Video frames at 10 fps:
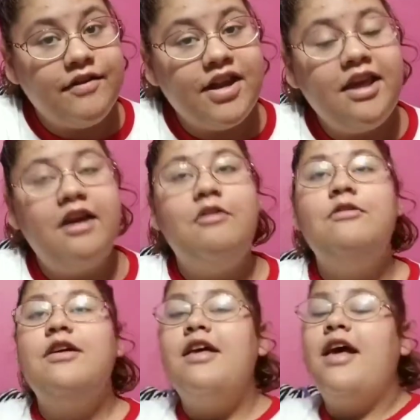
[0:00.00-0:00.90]
the
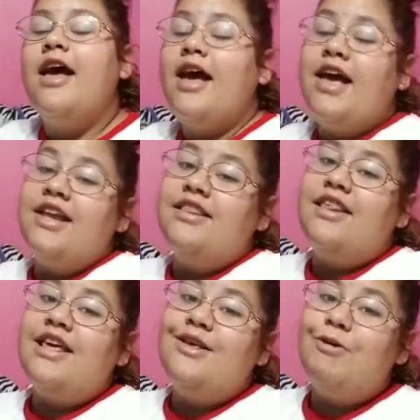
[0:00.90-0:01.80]
video, and
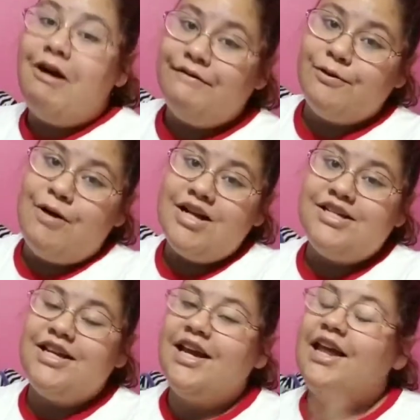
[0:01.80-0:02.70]
thank you all for
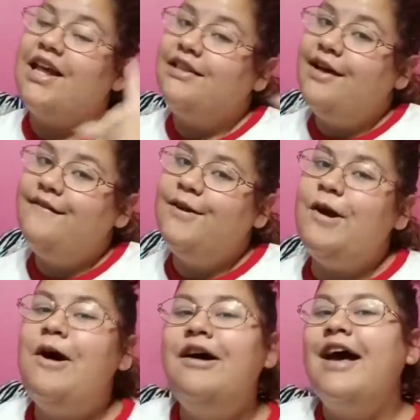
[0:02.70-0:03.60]
watching, and I love
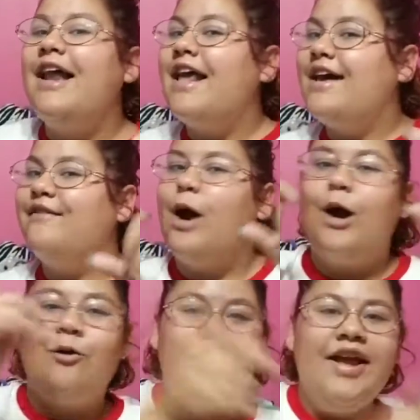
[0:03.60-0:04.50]
you all, and have a
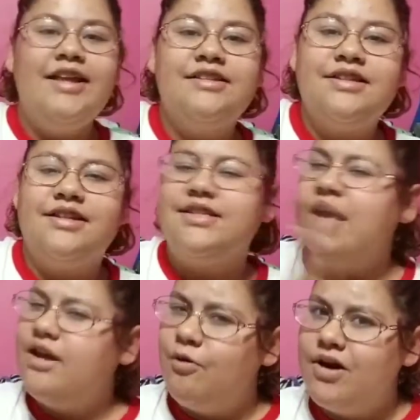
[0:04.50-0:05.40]
great
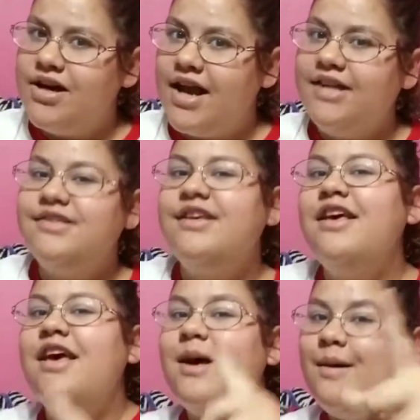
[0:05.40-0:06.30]
day or night.
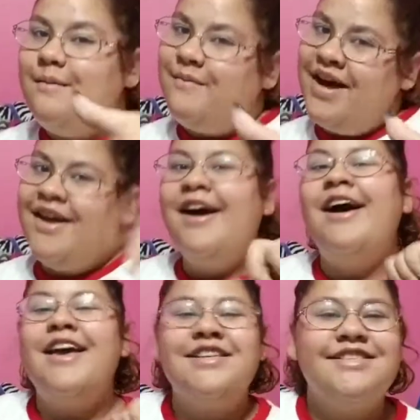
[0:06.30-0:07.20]

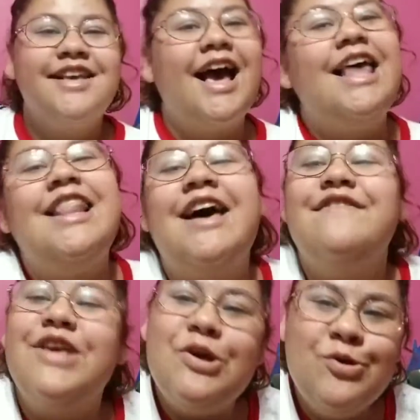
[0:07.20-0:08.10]
Bye, guys! I
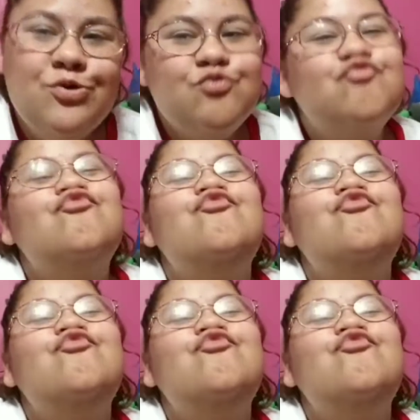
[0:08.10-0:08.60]
love you!